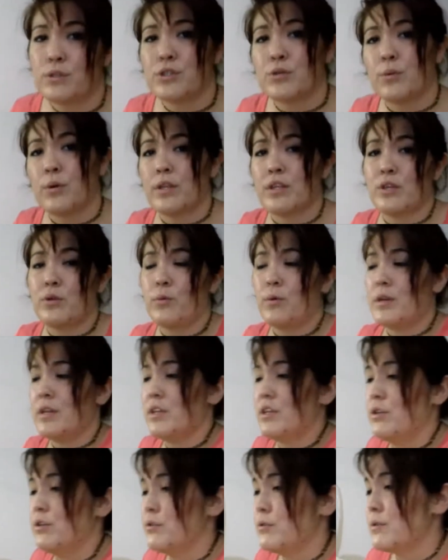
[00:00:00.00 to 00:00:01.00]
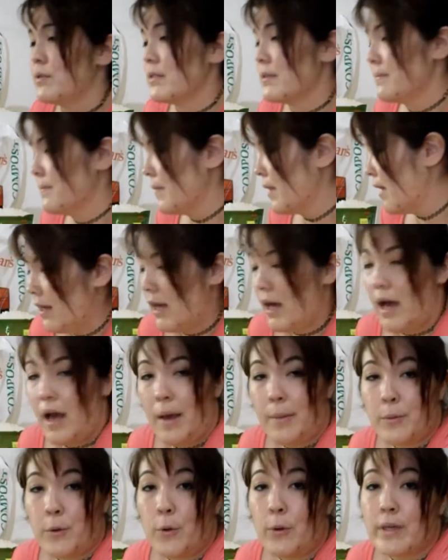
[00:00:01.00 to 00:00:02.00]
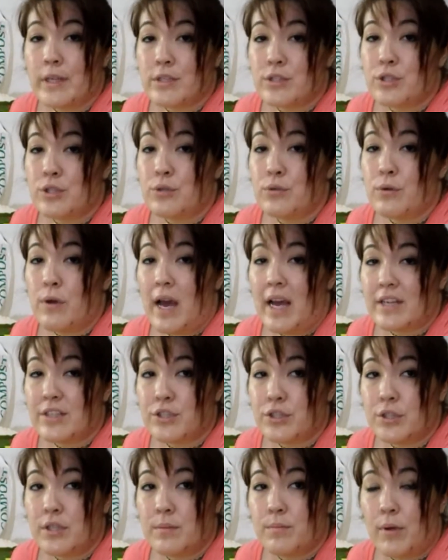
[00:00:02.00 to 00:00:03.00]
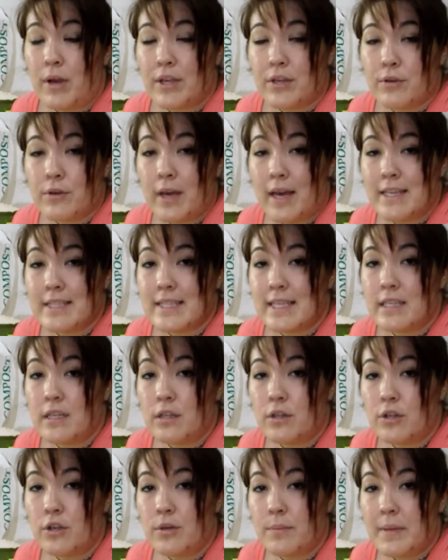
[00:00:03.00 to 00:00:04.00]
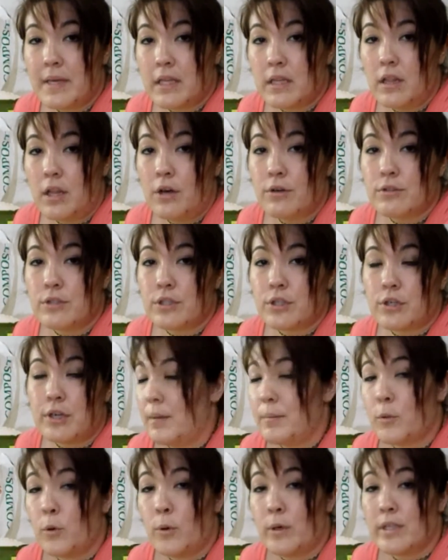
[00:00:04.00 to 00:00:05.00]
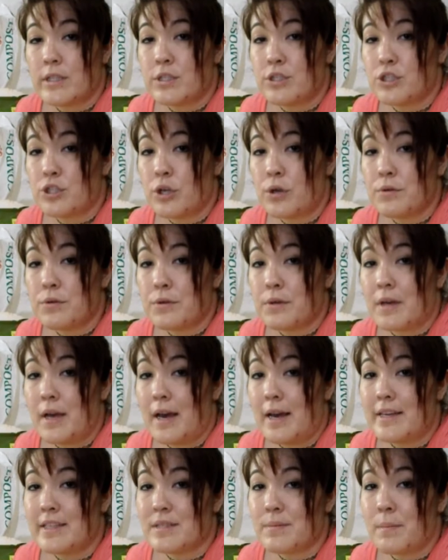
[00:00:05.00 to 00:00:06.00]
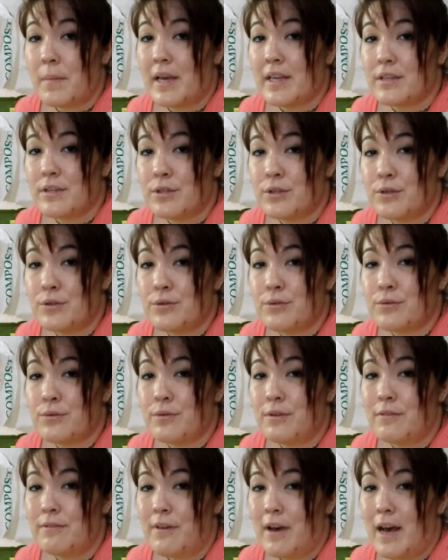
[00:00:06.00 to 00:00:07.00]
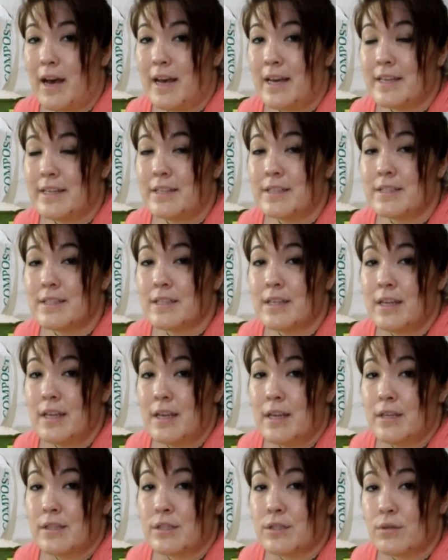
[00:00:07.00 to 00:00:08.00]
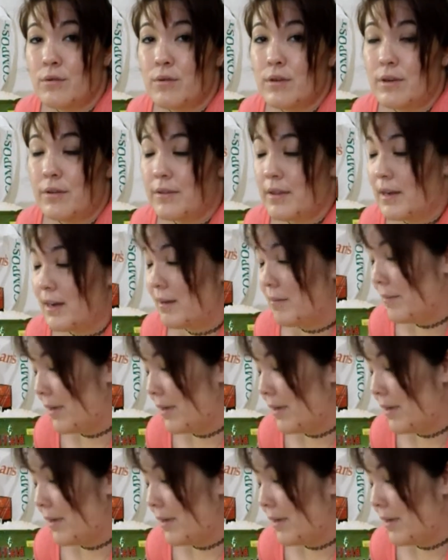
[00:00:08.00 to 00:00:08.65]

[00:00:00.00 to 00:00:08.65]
which one you want to use. I'm going to actually bring you guys in a little bit closer, and I'm going to show you guys my new revised soil that I